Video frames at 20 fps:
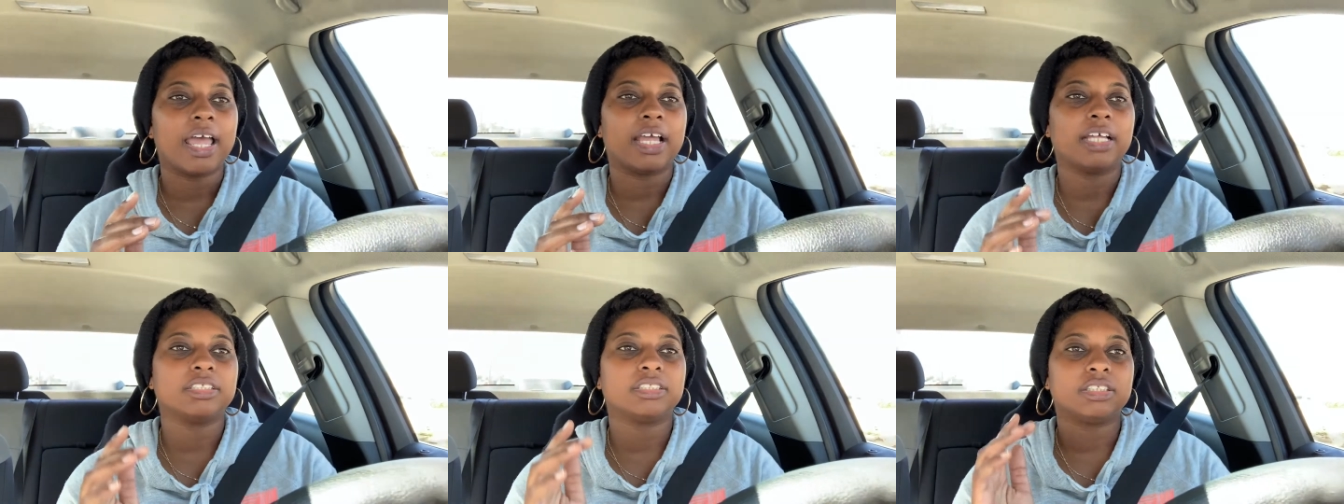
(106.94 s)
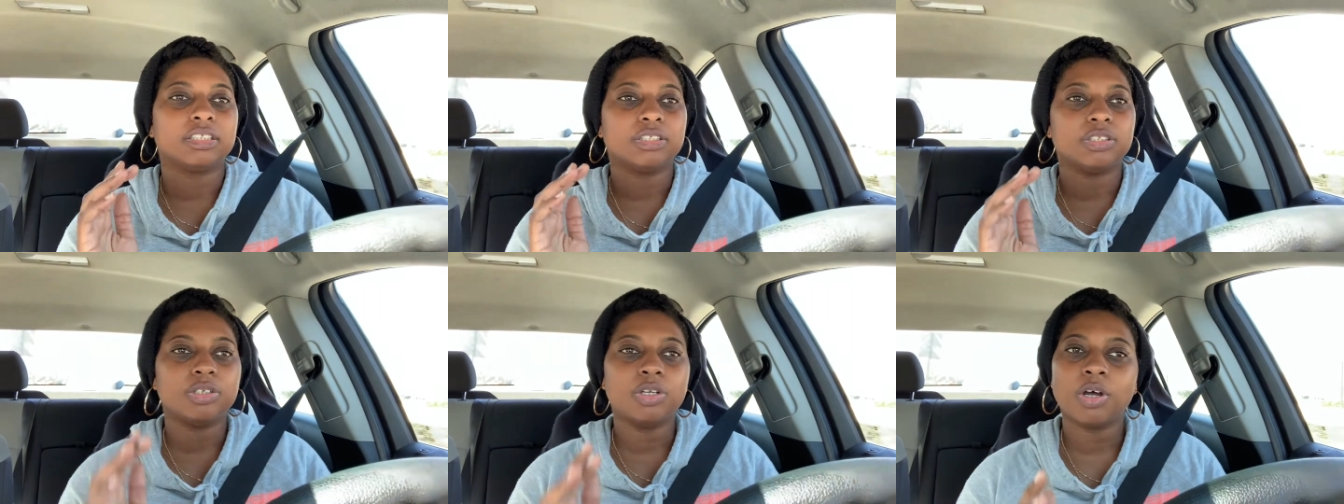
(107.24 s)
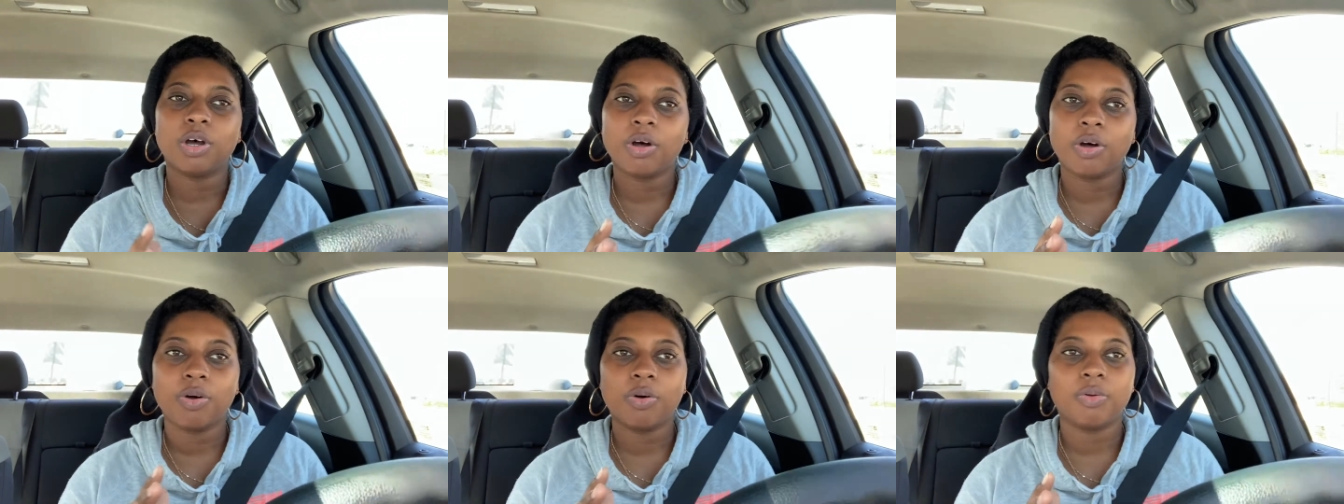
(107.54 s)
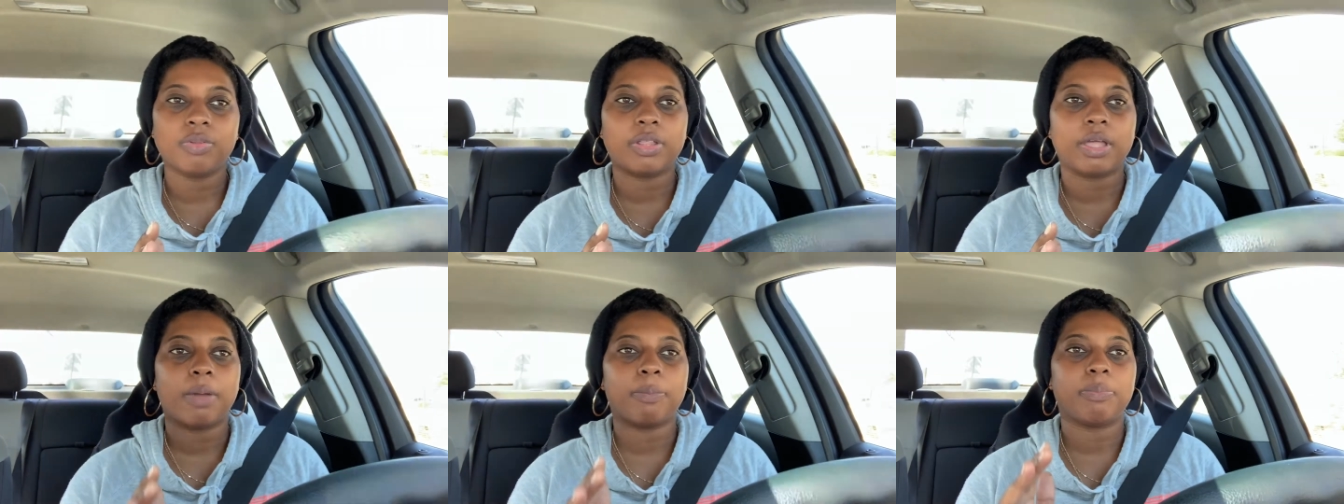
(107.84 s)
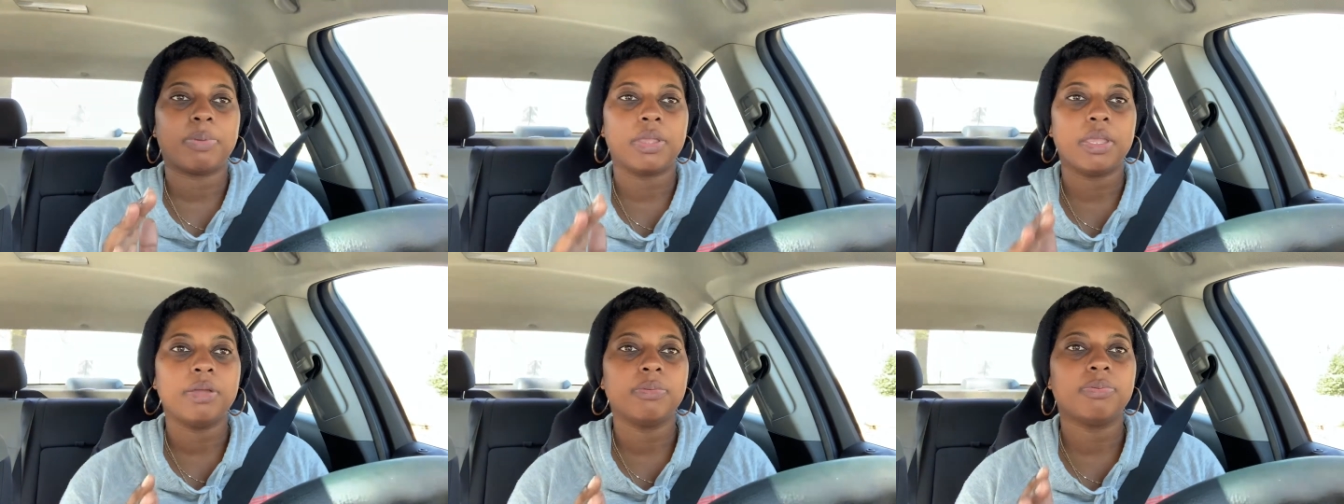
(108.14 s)
and to know
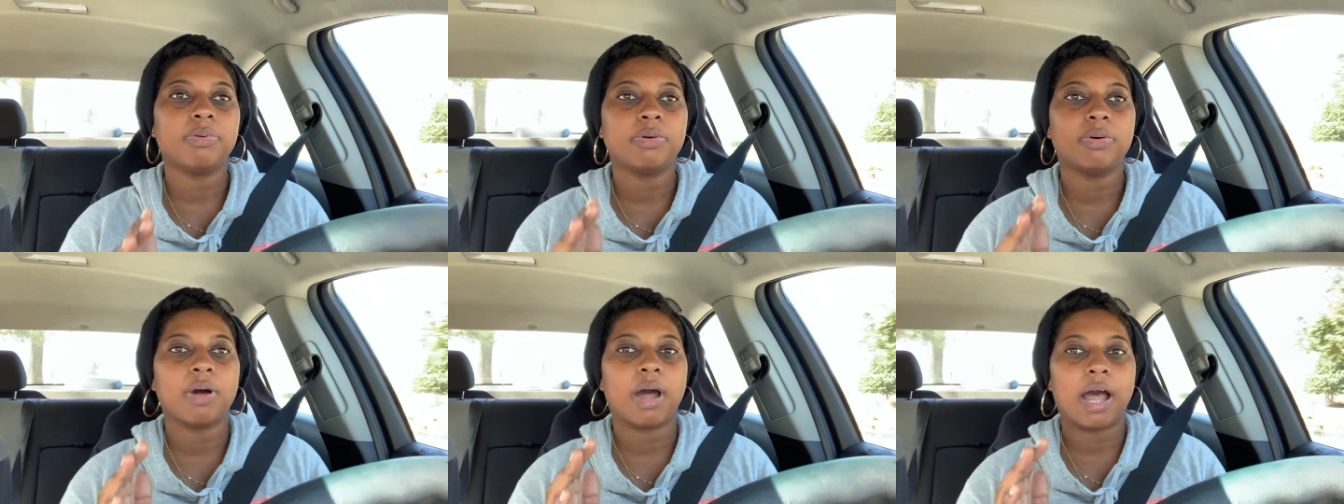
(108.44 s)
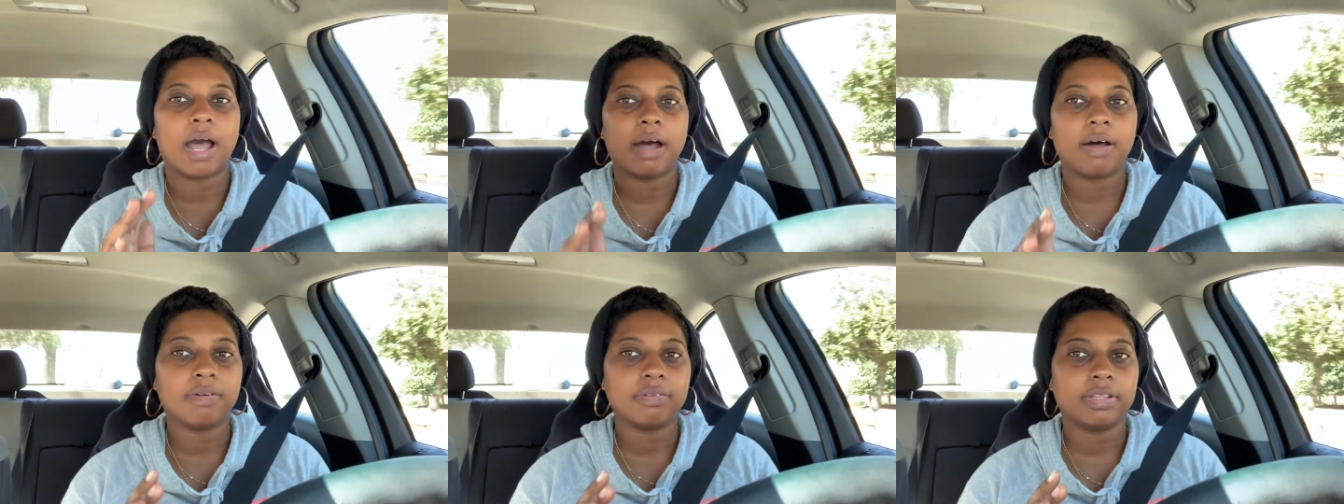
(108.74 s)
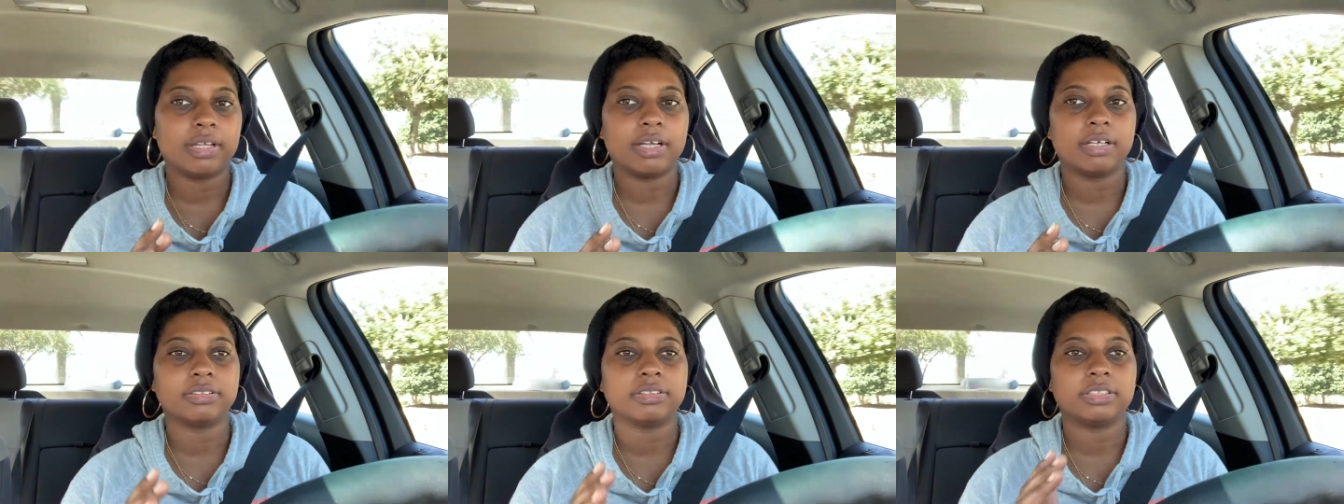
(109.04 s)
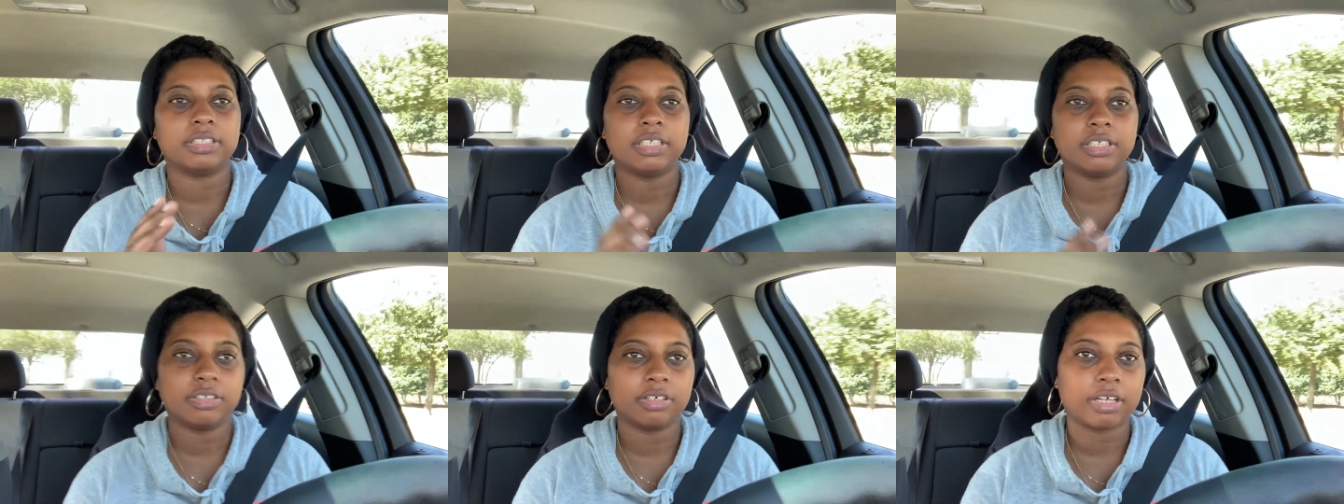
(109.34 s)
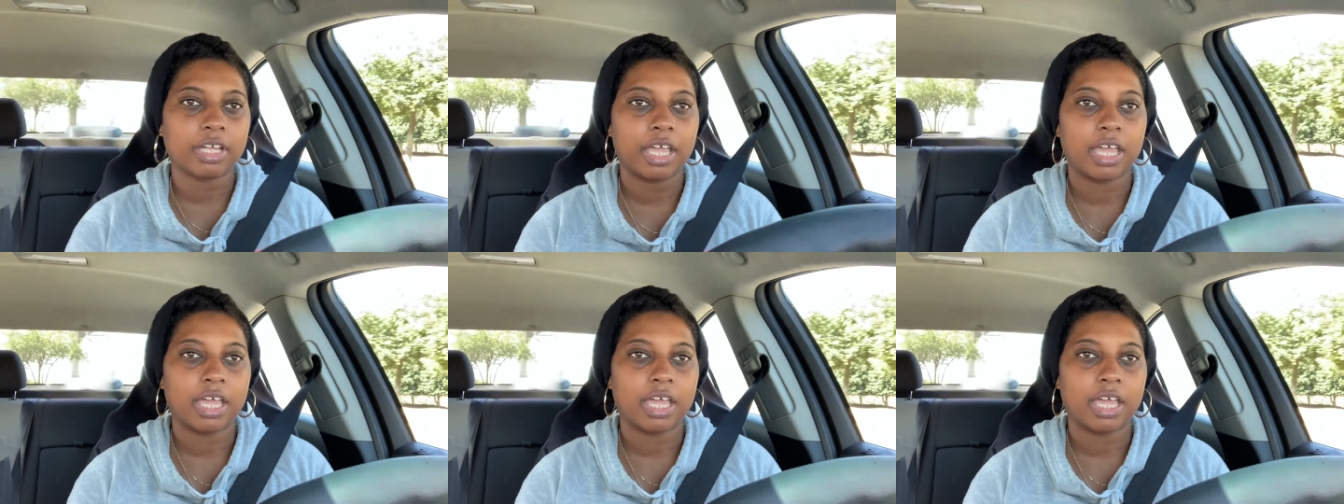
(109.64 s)
that people out there still